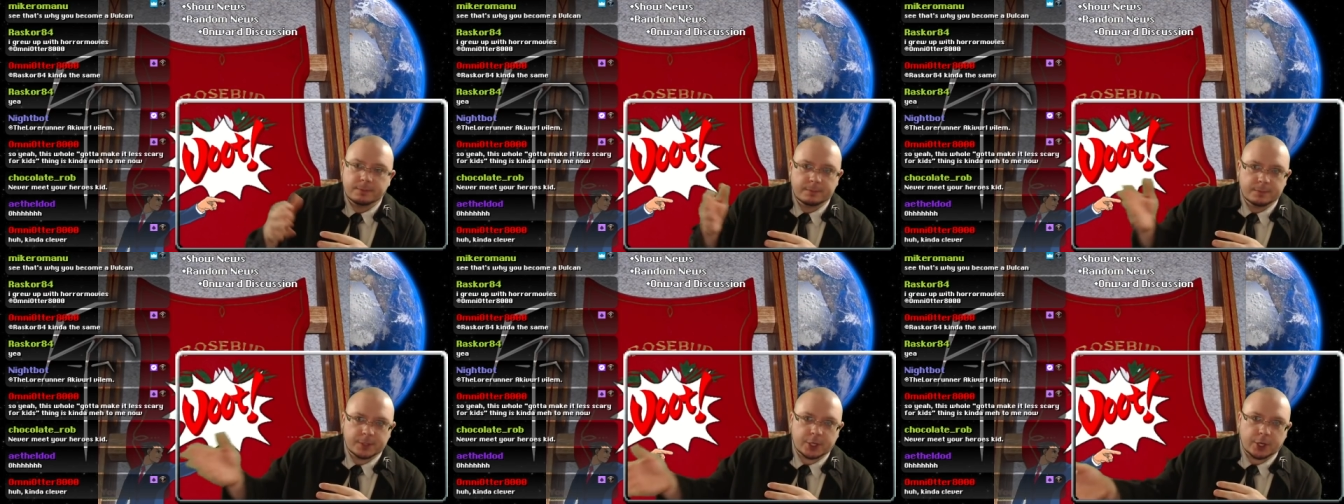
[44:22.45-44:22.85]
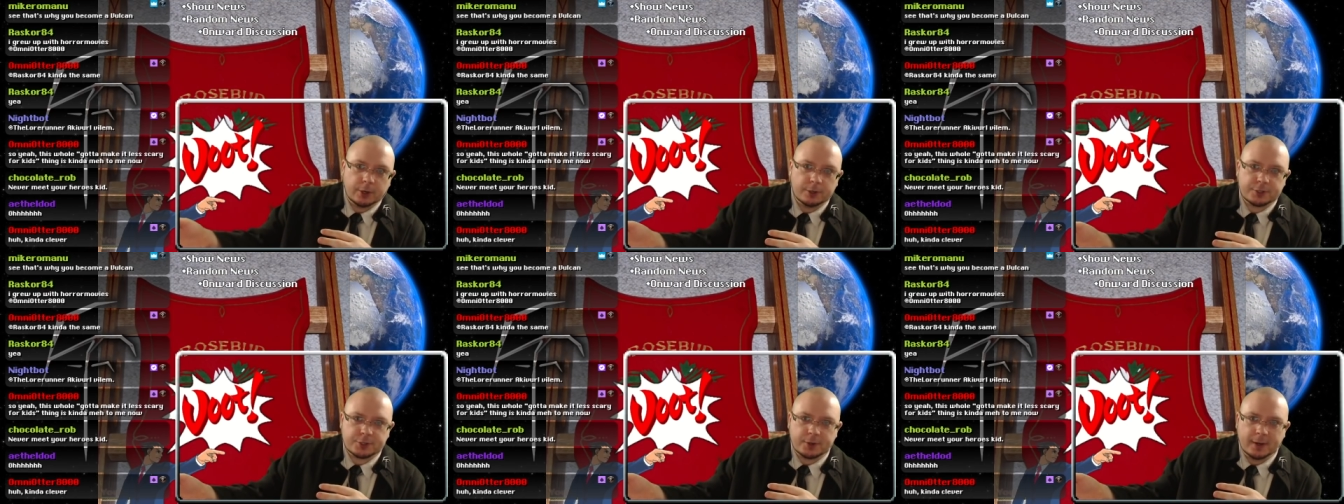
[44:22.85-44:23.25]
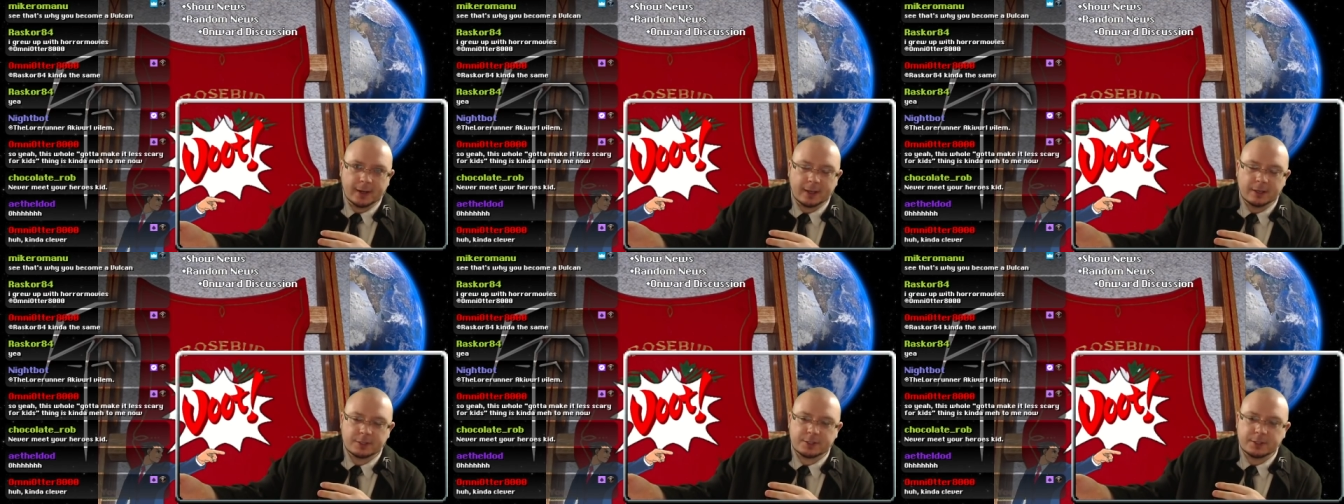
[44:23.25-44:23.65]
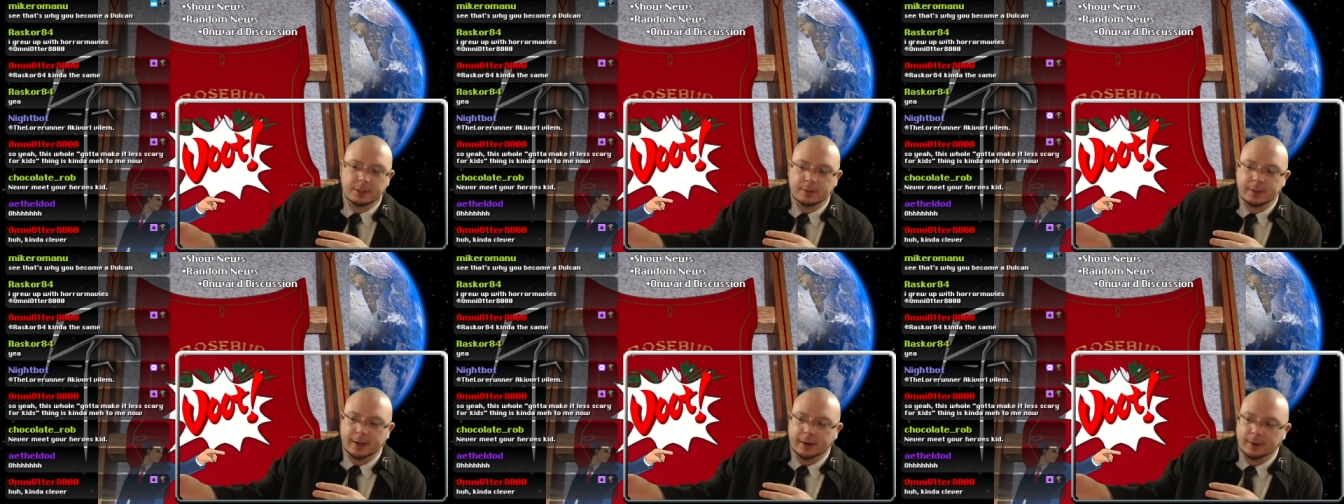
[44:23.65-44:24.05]
the cursed dragon is still
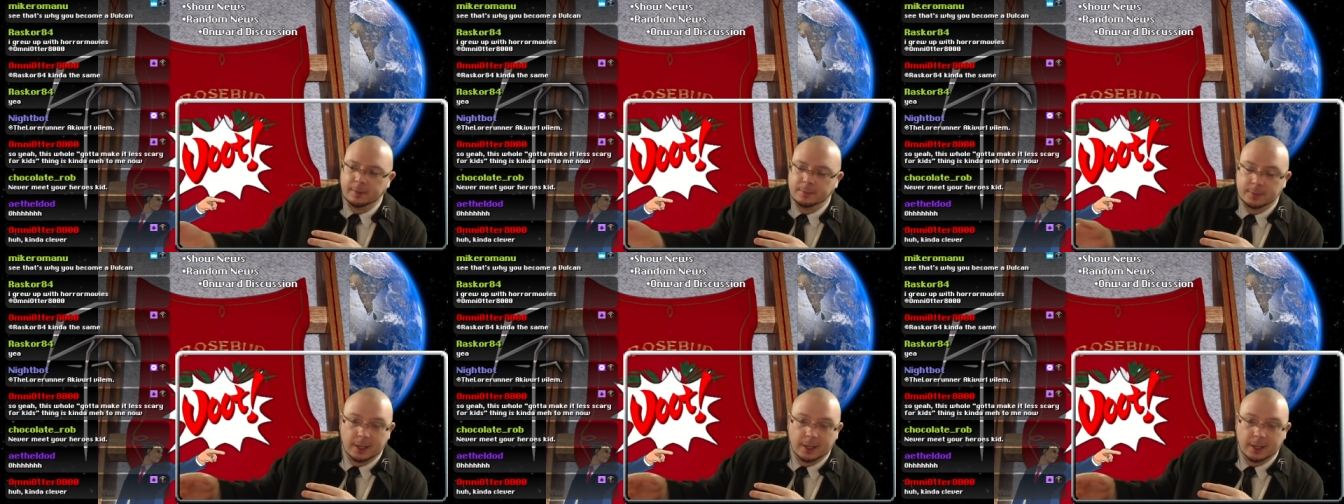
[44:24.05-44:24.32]
there,